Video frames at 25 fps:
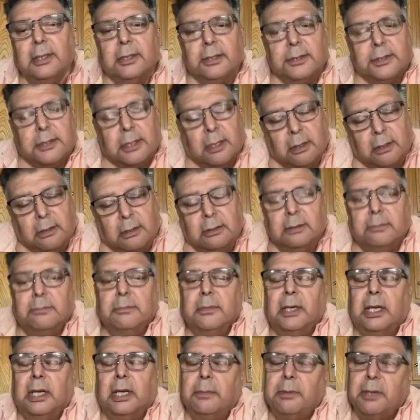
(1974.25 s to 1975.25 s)
So
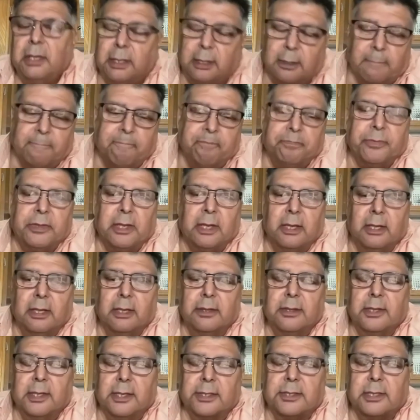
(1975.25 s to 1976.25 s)
maybe
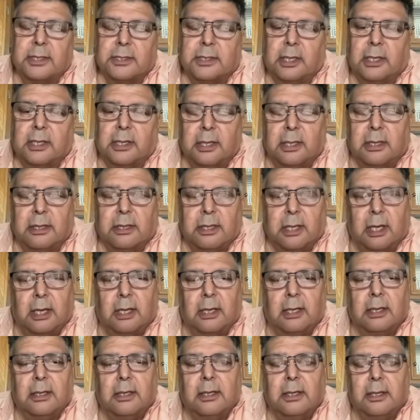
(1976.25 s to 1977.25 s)
this is a good
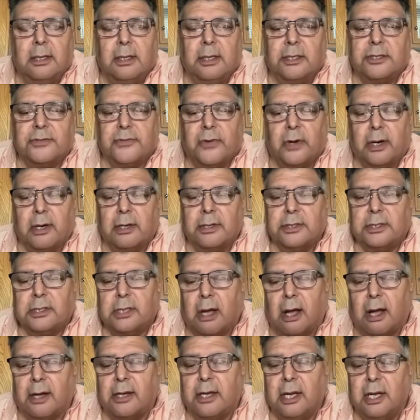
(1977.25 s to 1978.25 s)
thing as far as
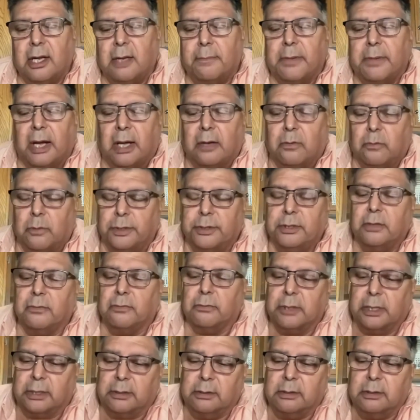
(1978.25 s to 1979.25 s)
talking about what you've
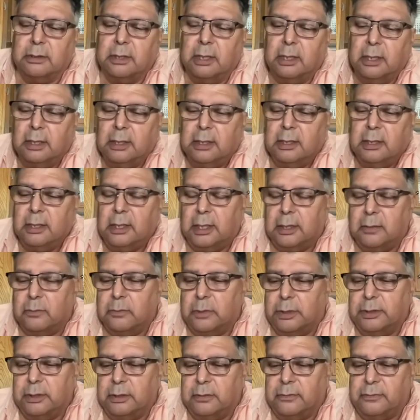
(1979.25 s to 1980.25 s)
written and
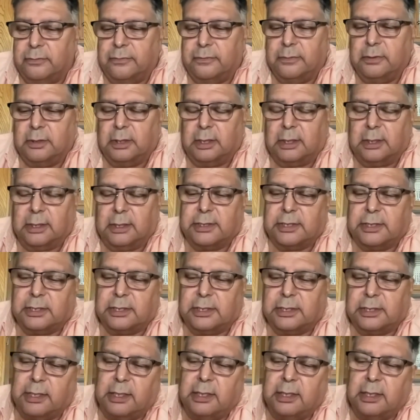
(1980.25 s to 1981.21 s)
what you've studied